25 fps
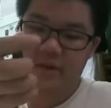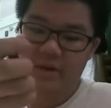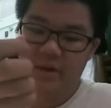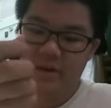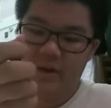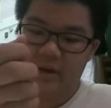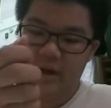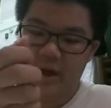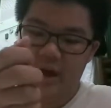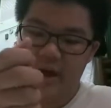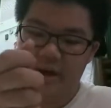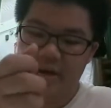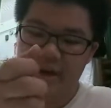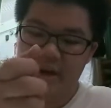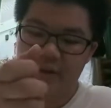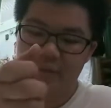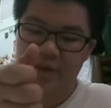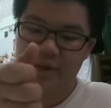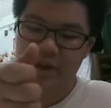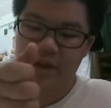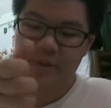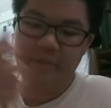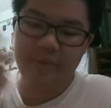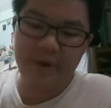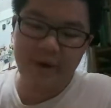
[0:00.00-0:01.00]
how come would
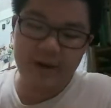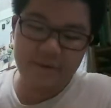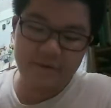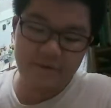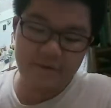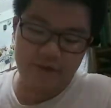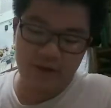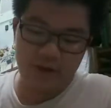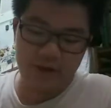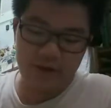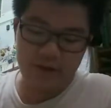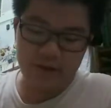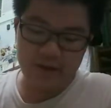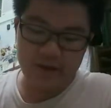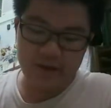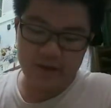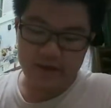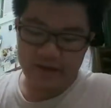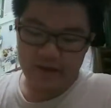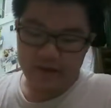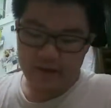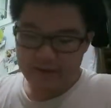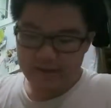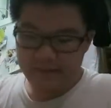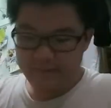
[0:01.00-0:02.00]
they benefit
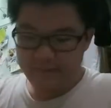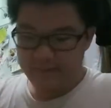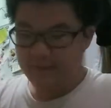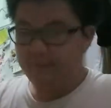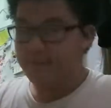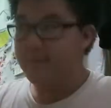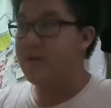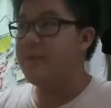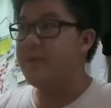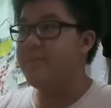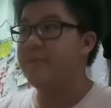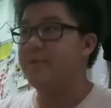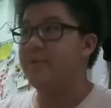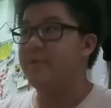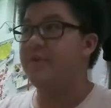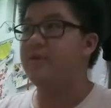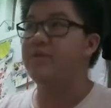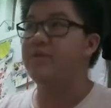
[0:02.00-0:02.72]
the people who